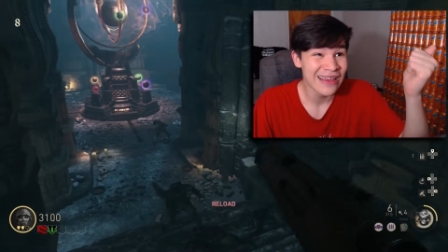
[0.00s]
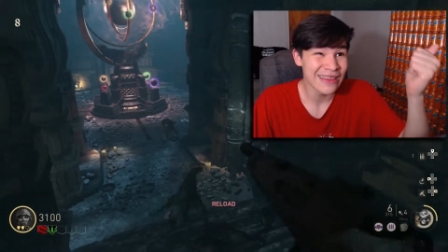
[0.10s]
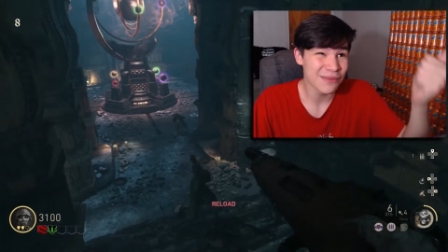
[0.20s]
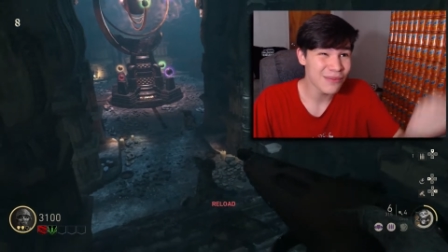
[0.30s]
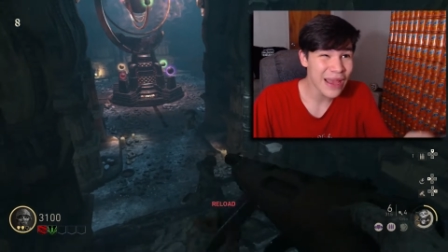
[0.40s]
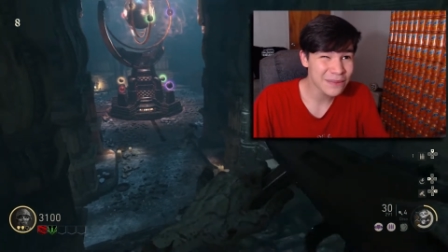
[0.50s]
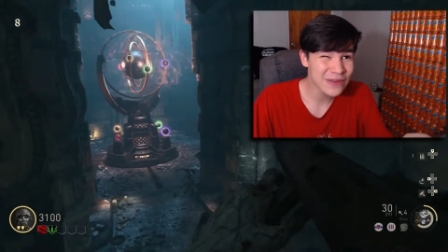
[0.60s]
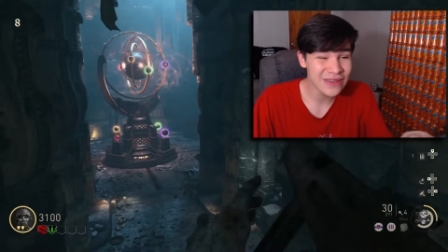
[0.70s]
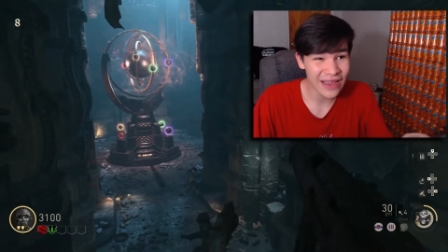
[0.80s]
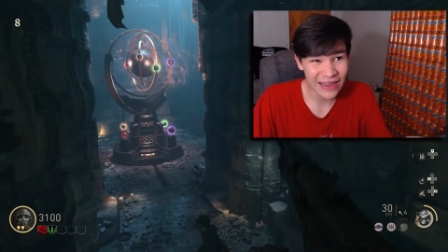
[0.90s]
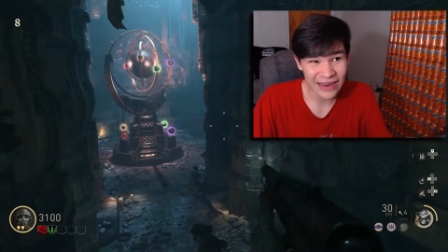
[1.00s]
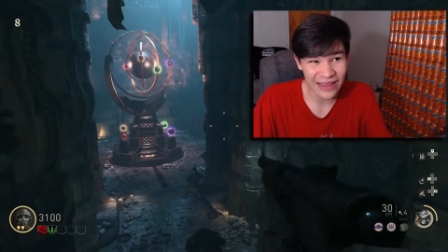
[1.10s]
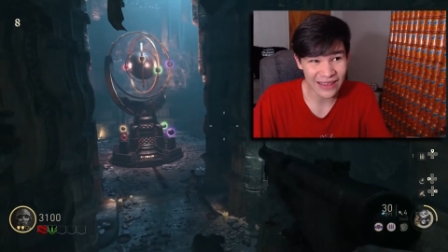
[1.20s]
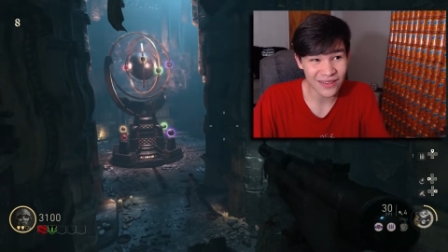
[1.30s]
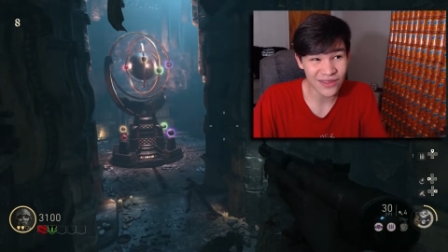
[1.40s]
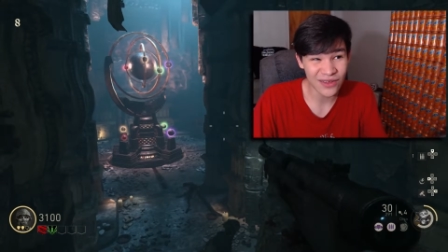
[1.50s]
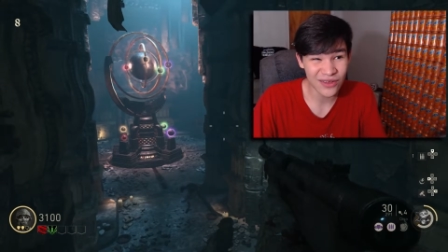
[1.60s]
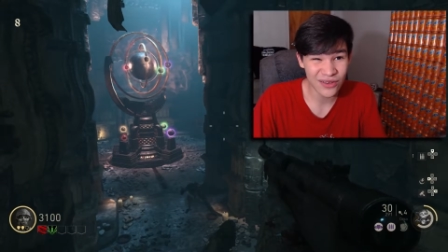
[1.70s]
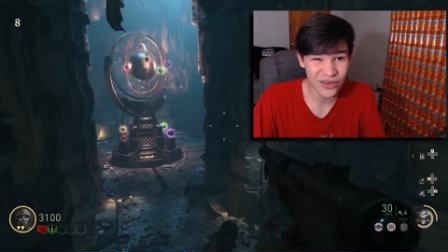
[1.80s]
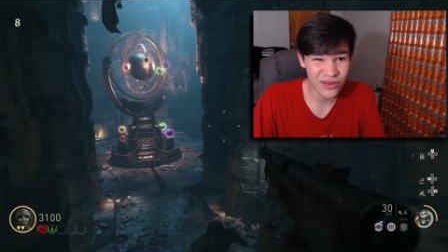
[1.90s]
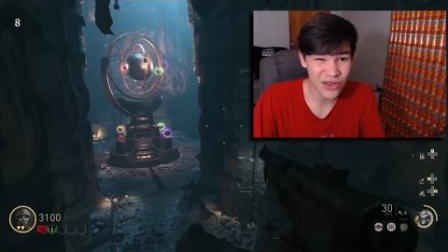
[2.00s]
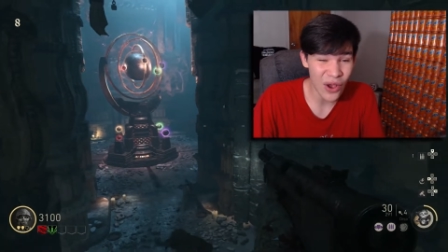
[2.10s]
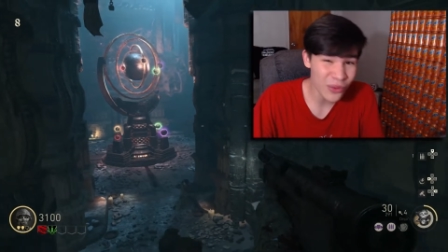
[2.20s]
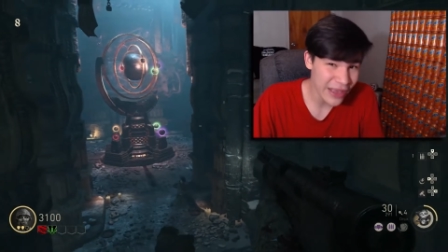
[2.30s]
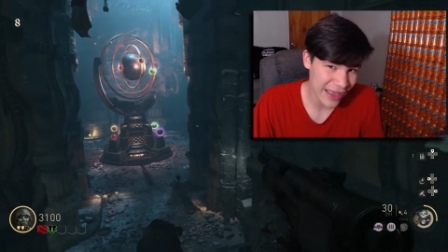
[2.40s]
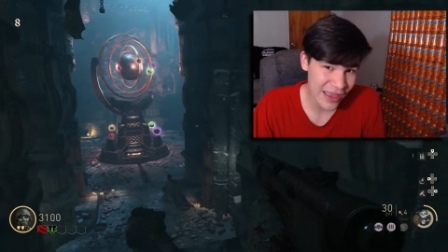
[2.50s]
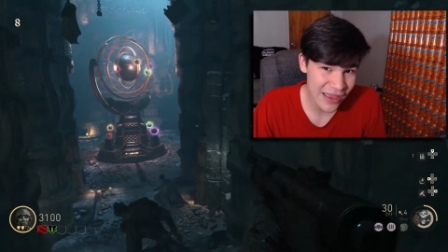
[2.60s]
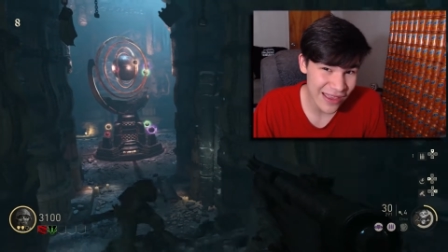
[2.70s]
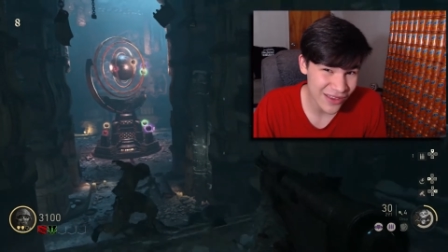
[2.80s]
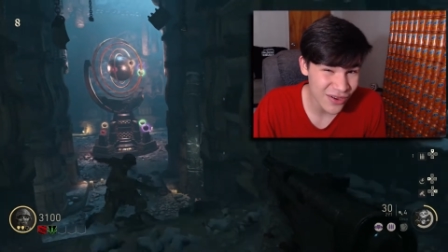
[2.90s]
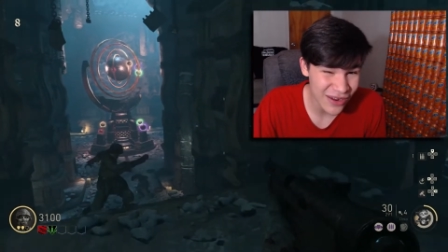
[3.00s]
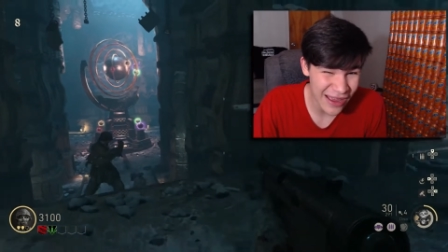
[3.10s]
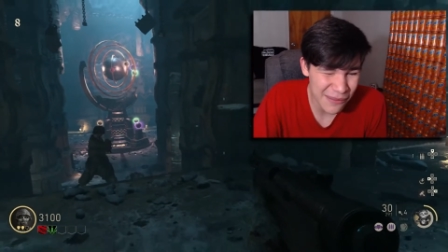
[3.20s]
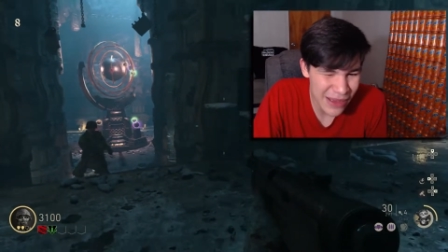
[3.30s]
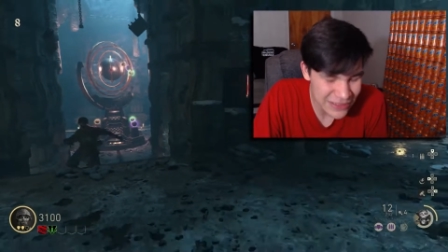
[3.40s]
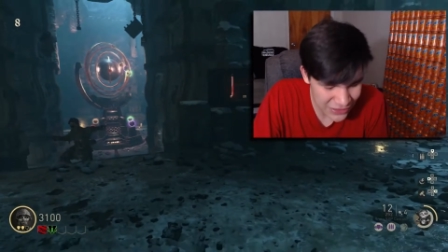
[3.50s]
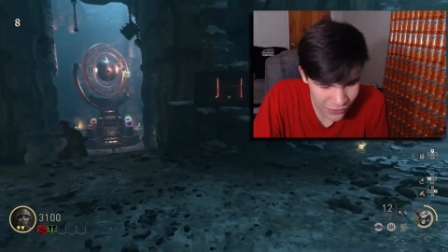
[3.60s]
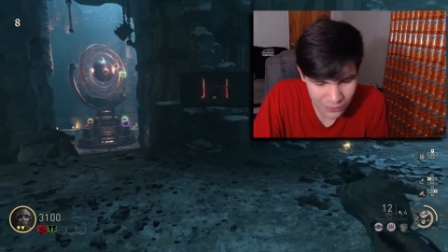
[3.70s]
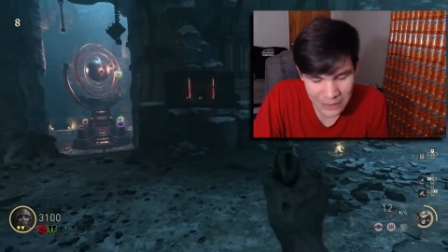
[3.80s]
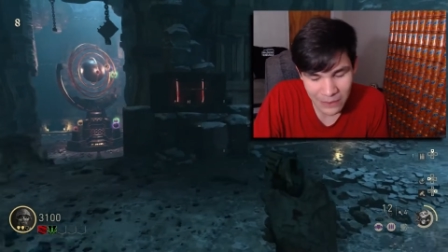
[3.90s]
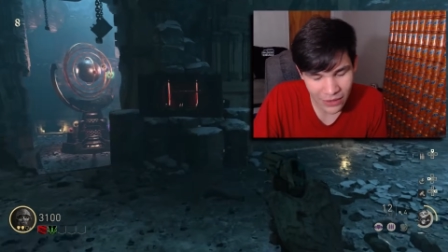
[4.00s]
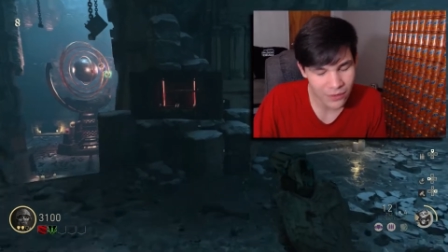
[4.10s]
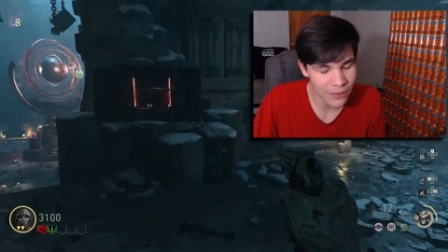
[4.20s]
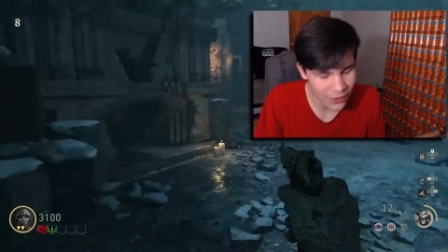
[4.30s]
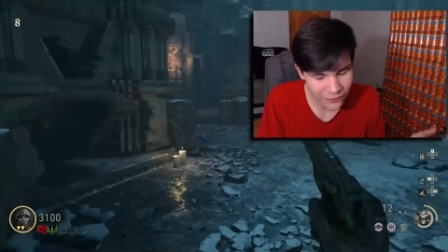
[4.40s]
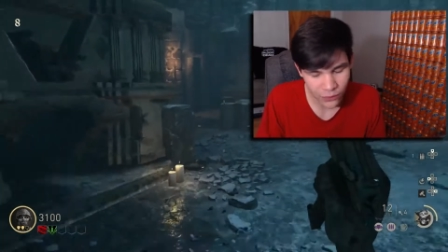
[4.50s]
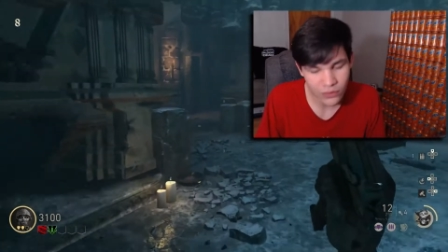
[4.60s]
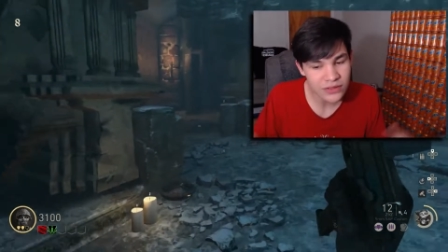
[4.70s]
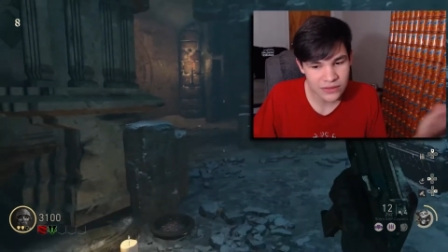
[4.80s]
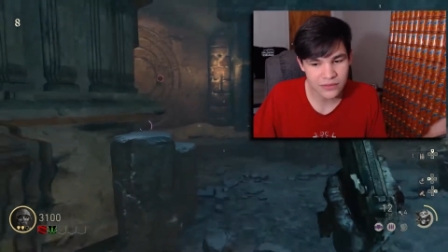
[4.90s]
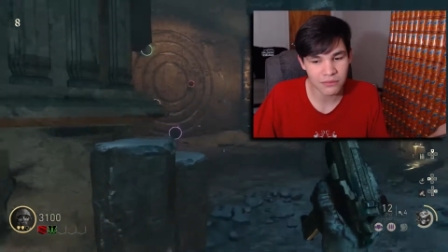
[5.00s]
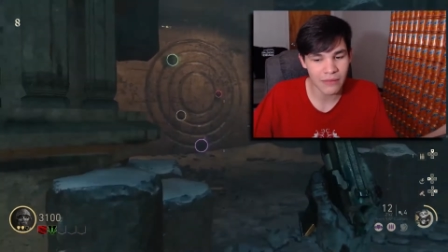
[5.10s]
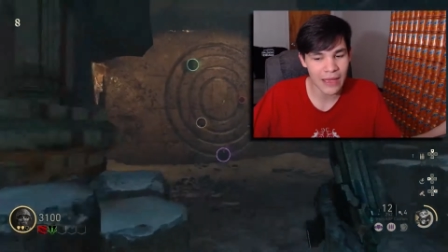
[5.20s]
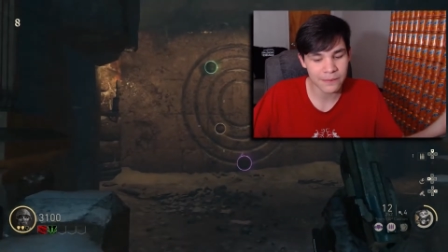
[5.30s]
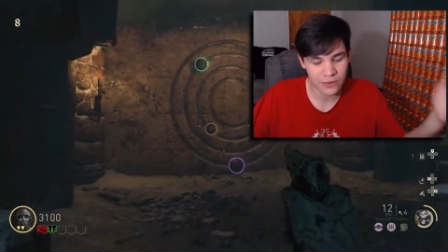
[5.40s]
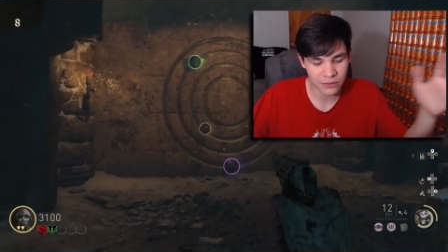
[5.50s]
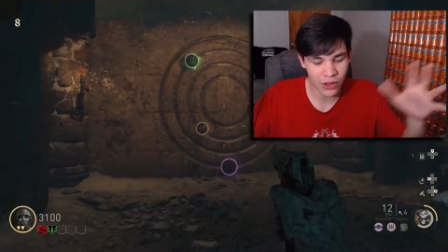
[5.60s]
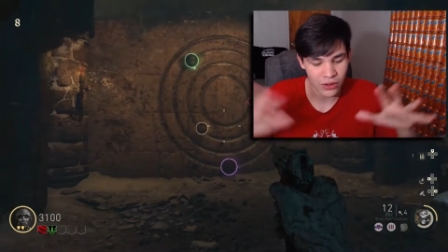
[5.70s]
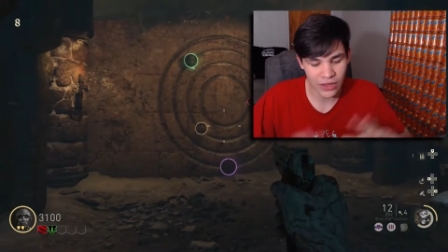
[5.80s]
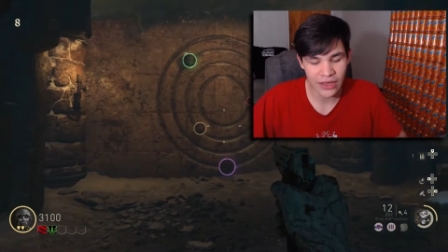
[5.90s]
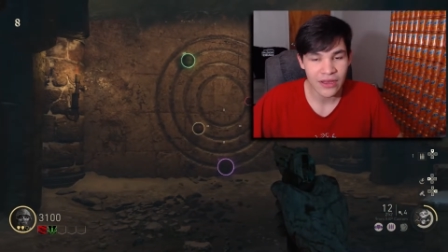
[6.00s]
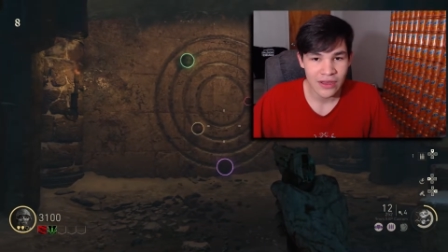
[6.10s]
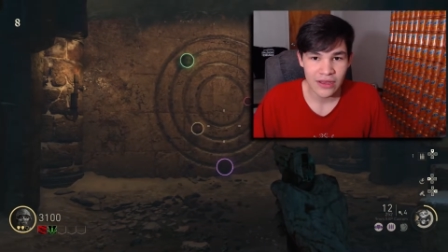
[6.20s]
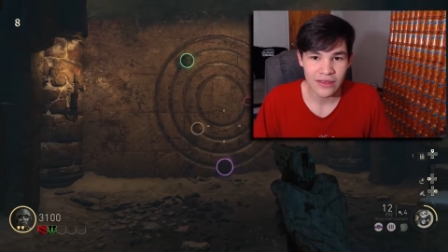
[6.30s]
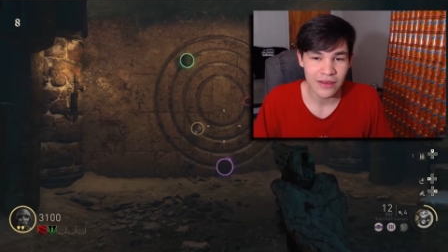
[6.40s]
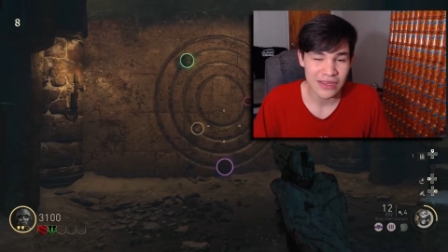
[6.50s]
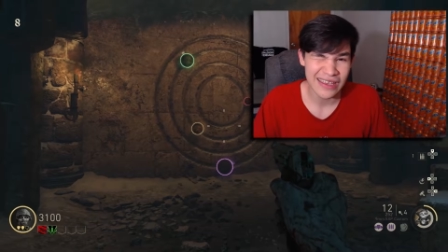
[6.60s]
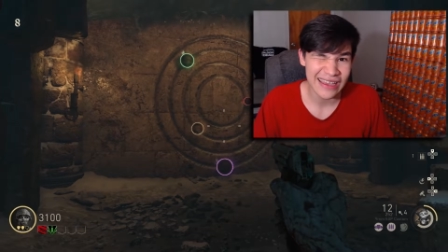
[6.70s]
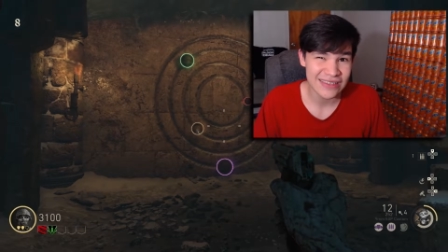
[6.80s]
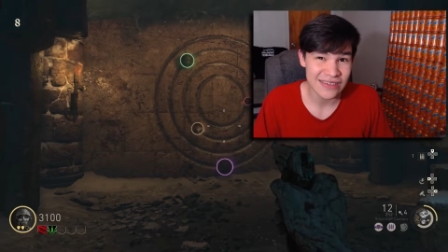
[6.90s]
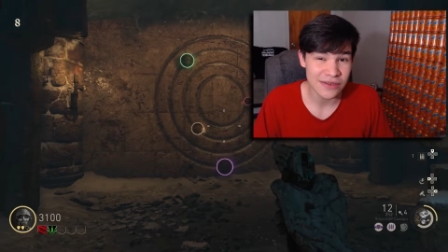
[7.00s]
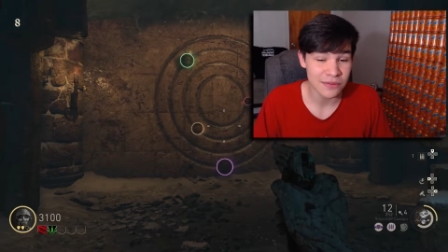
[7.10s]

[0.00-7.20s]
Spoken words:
The map design is okay. I imagine it could be better, but of course, map is small. I guess